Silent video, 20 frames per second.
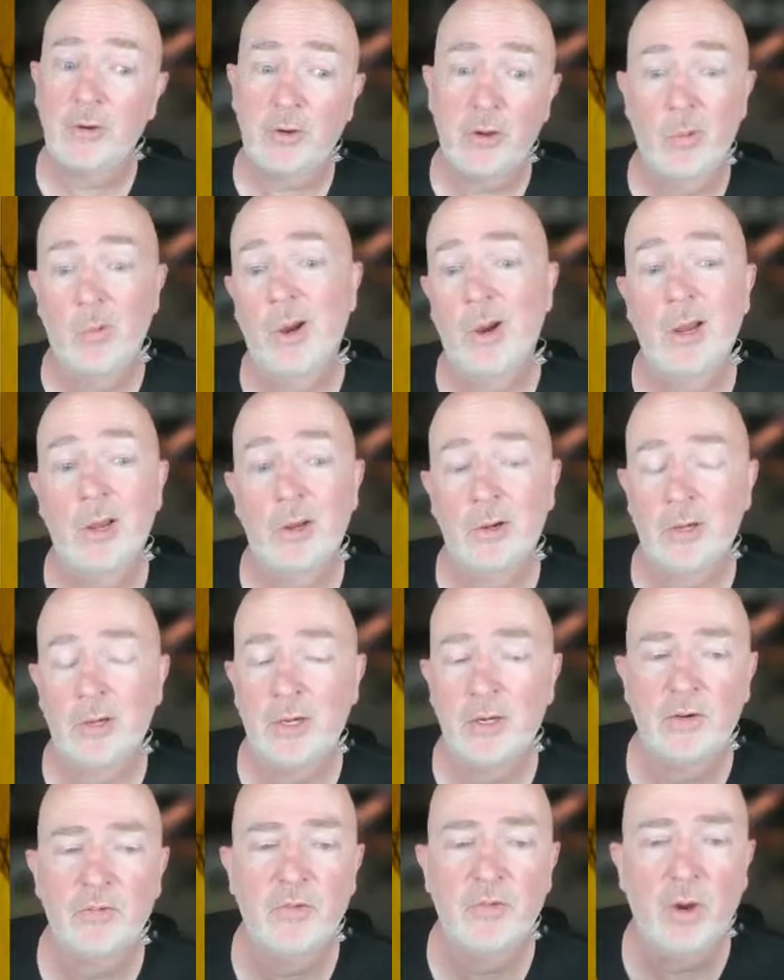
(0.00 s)
go out, and
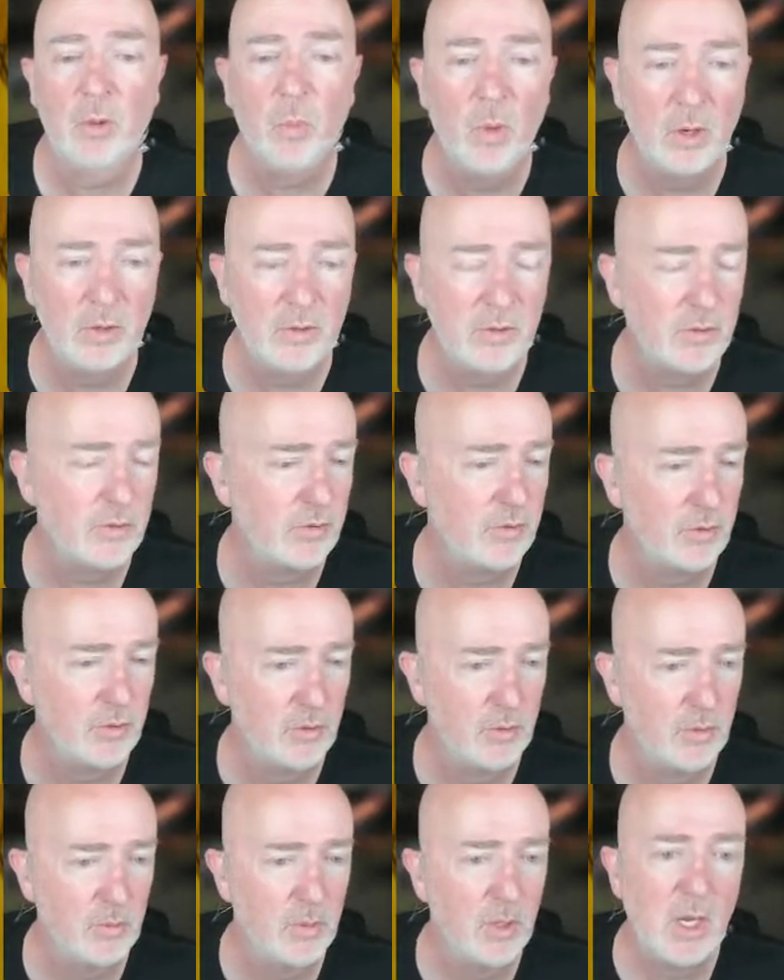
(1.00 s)
if I wanted to
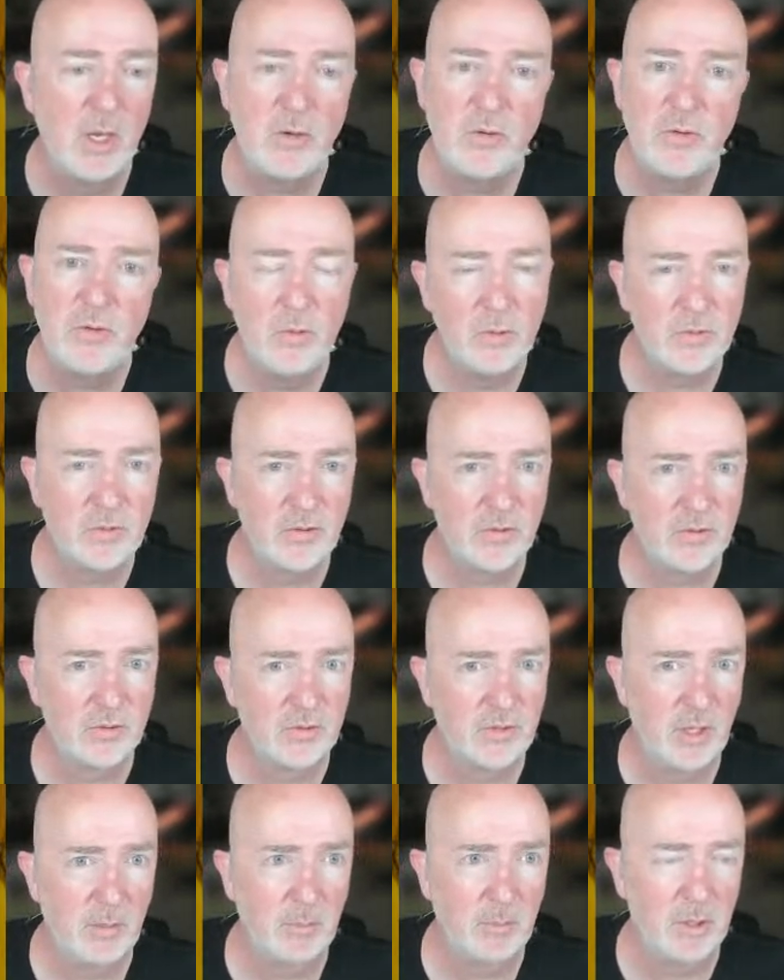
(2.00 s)
use this
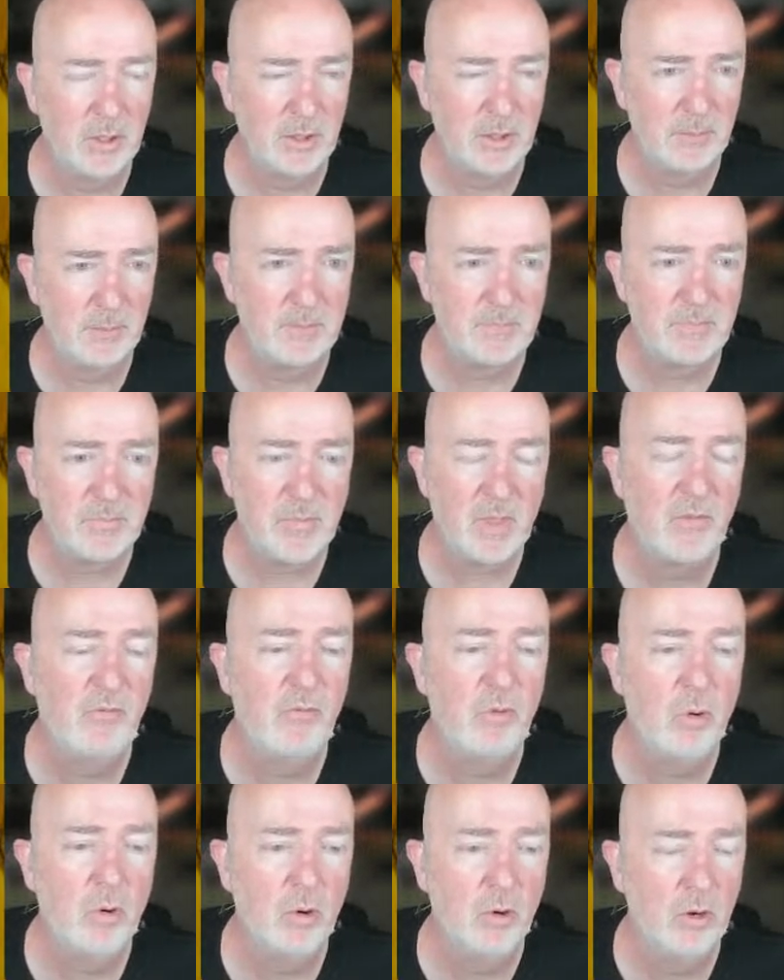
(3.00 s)
template
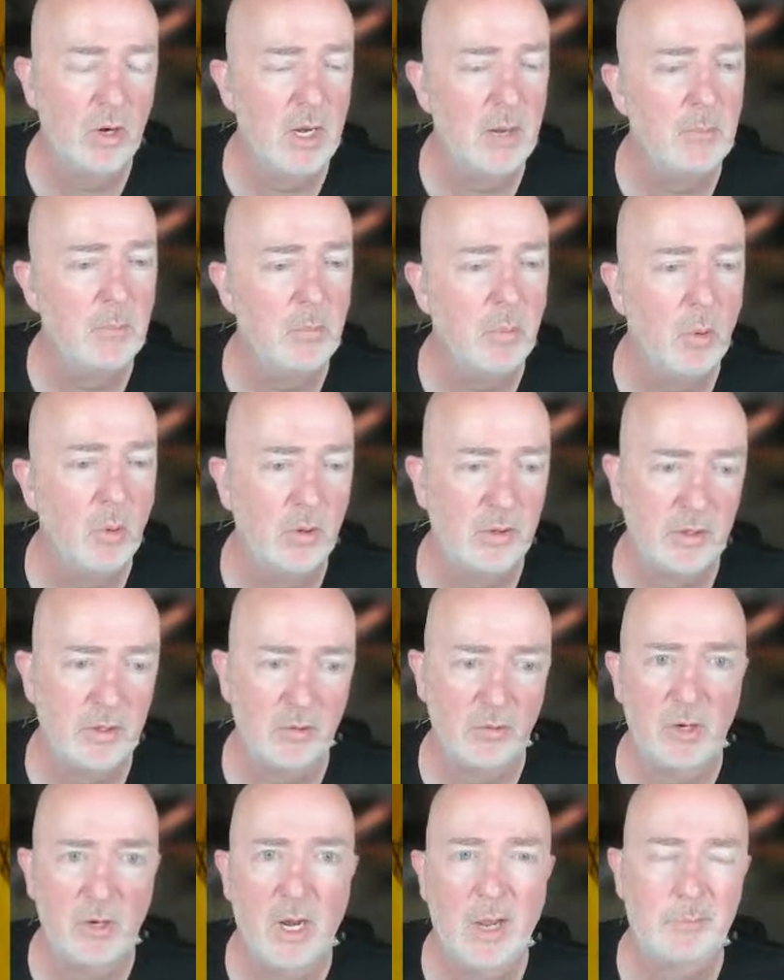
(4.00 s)
for importing
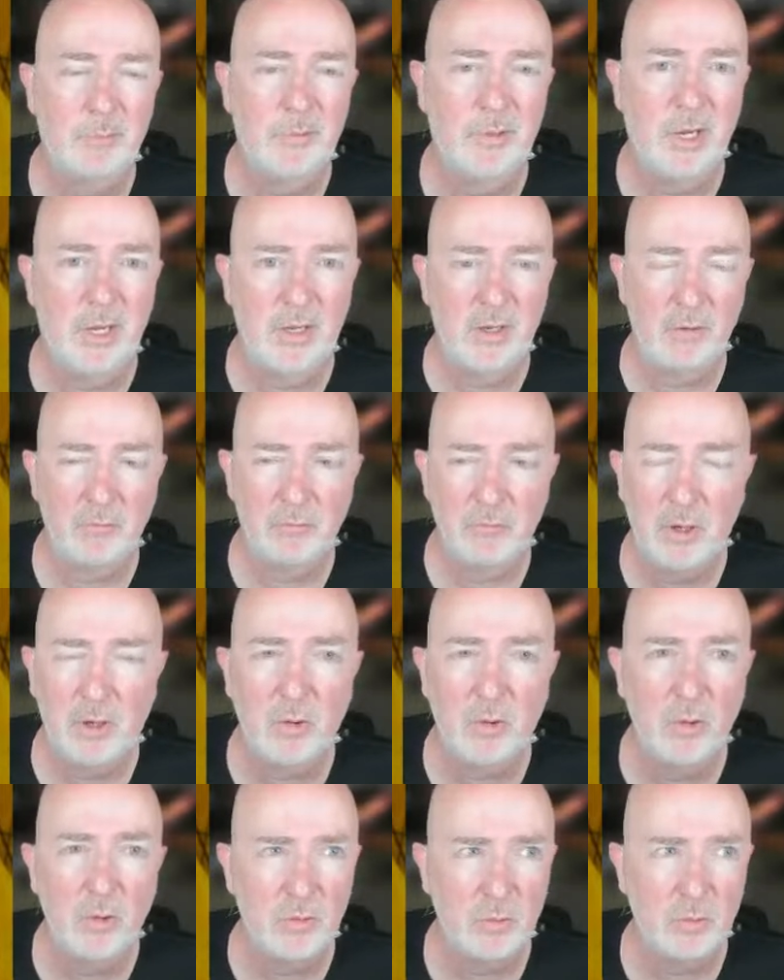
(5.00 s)
or updating
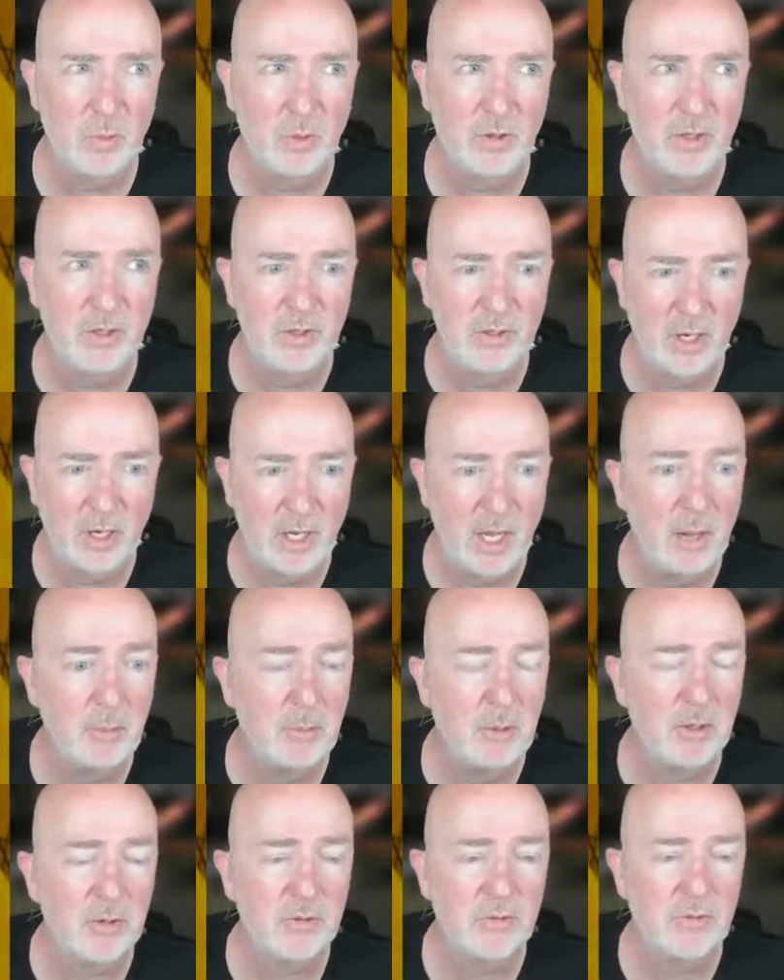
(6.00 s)
records within
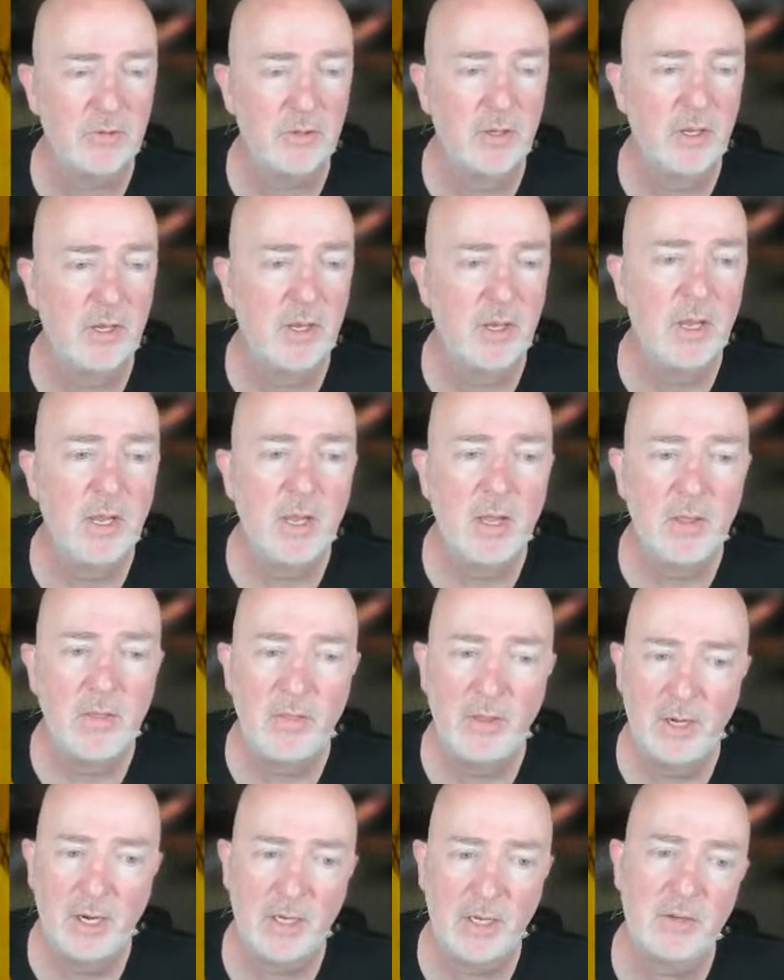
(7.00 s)
Dynamics,
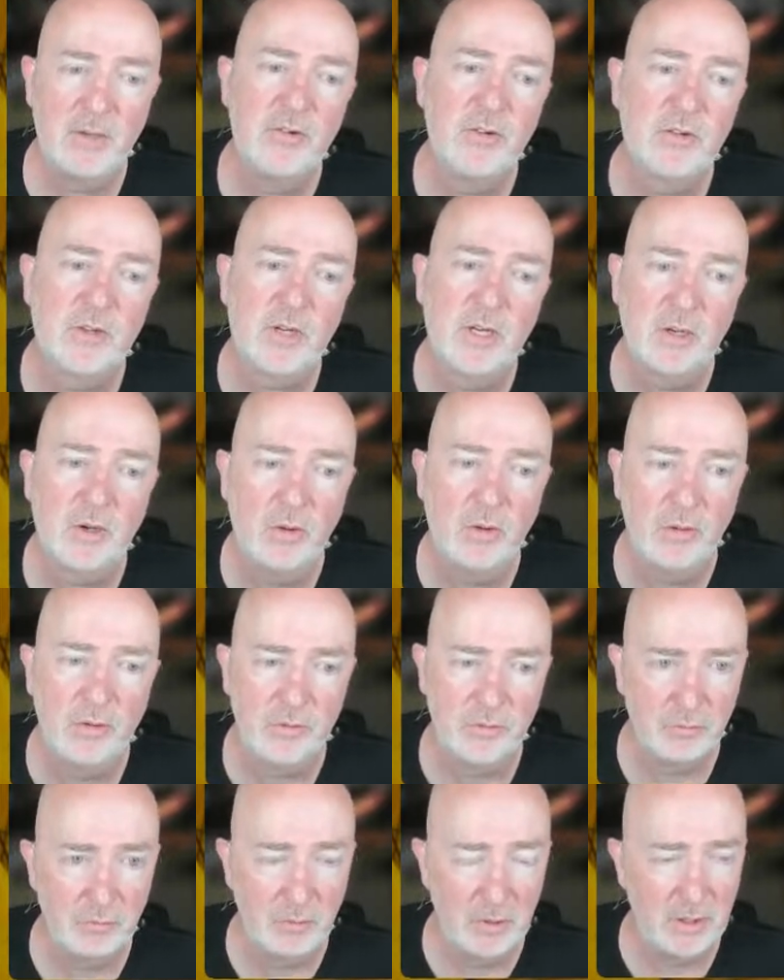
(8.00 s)
then I can just click on
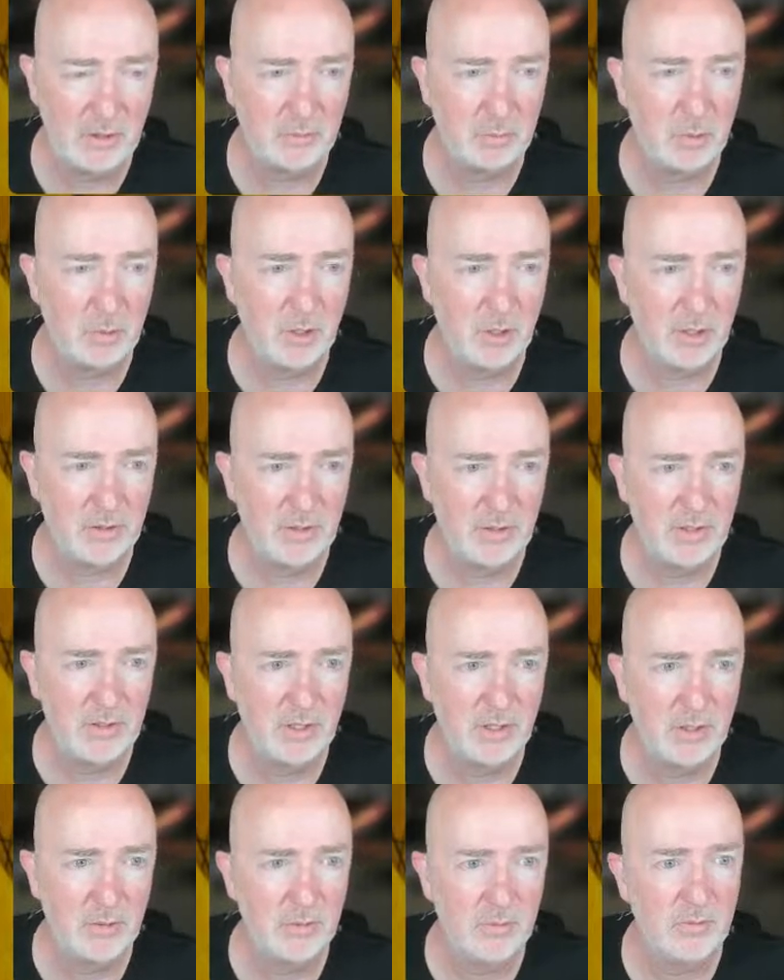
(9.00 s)
this release product
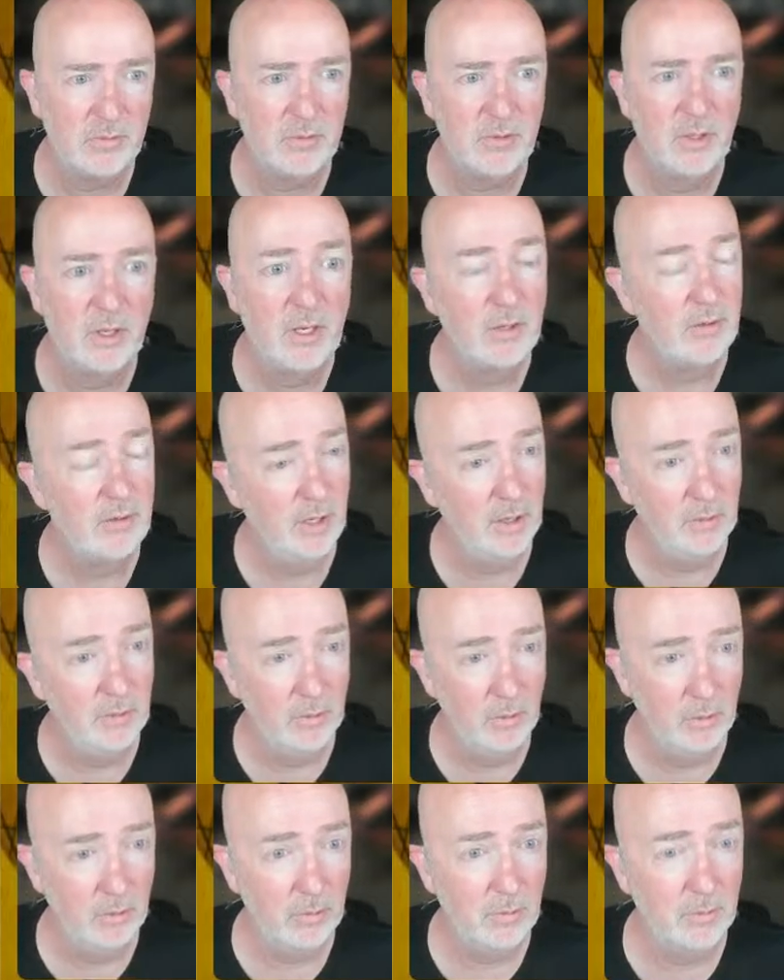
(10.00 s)
details,
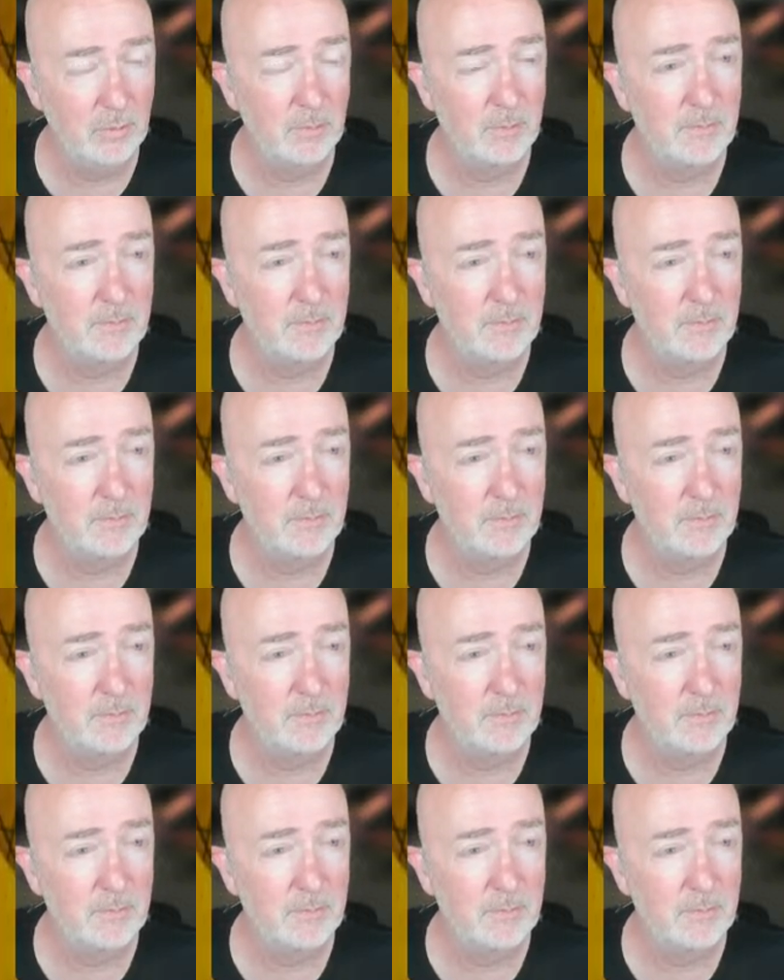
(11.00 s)
download it.